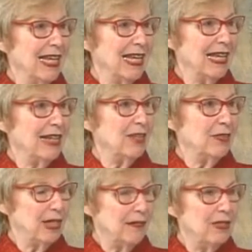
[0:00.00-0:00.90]
And I know
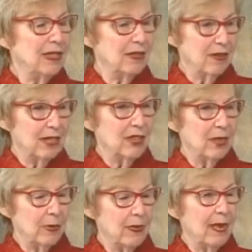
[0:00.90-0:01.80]
Dave does a great
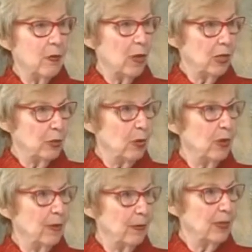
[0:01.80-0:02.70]
job with that watch
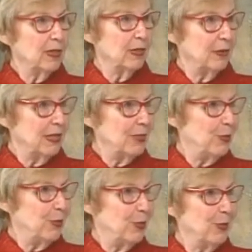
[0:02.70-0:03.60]
program also, as do you.